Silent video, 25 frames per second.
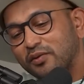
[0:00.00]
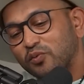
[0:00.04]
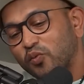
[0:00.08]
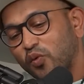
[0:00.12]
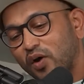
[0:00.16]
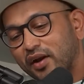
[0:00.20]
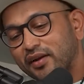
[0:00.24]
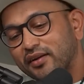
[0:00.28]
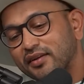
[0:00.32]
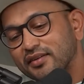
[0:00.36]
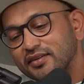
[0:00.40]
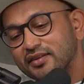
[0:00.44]

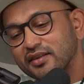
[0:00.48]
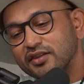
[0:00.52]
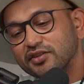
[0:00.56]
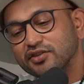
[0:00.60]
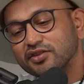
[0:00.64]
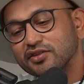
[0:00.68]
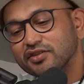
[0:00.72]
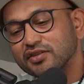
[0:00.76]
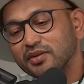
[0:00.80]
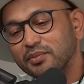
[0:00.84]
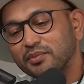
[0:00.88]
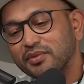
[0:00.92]
one
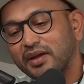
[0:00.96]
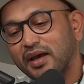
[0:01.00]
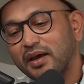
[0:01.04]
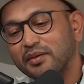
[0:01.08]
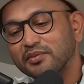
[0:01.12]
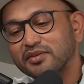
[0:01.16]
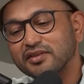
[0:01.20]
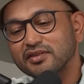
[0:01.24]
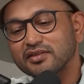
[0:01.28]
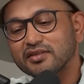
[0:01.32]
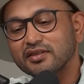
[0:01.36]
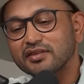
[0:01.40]
decision
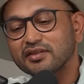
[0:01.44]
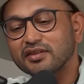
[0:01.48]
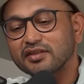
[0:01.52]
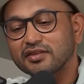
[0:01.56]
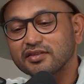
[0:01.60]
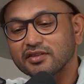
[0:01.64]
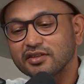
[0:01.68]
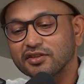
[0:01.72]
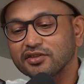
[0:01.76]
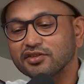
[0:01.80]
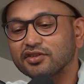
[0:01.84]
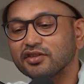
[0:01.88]
sometimes is the
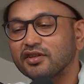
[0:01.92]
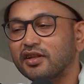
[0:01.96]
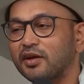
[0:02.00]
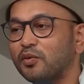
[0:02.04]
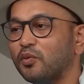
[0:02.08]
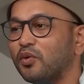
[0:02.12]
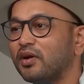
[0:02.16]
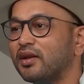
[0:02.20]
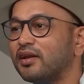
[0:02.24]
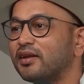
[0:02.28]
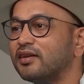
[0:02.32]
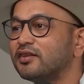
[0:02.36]
decision that
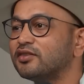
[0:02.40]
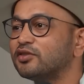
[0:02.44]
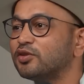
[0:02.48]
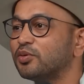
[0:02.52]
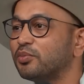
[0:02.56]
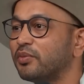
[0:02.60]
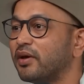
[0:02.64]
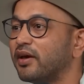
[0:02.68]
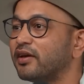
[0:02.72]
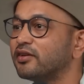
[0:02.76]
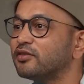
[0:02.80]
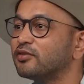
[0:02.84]
one needs to
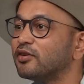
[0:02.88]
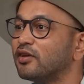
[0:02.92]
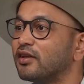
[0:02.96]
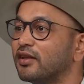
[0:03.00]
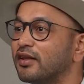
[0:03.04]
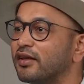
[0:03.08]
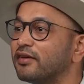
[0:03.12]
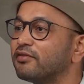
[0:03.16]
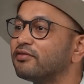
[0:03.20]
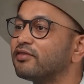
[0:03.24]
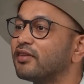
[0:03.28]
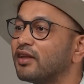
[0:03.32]
make to
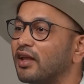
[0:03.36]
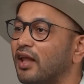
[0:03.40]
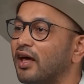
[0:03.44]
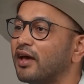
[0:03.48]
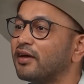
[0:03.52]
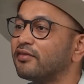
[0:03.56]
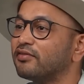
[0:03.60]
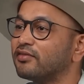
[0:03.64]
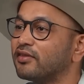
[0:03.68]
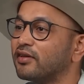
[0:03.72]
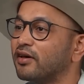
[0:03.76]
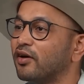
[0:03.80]
live the
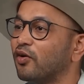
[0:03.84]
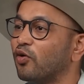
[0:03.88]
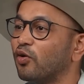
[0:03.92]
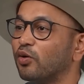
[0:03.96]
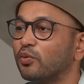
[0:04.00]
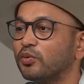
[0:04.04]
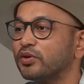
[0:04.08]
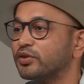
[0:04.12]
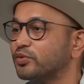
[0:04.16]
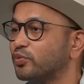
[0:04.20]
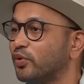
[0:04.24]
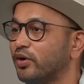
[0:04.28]
life they
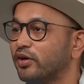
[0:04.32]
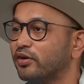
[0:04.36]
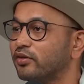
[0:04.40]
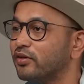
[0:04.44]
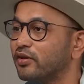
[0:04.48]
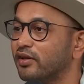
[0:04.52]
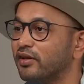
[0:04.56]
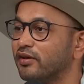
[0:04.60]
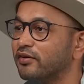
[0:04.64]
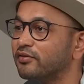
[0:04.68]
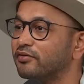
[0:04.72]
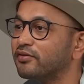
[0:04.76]
always wanted to
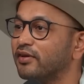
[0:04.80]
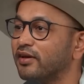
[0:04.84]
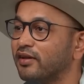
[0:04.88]
live,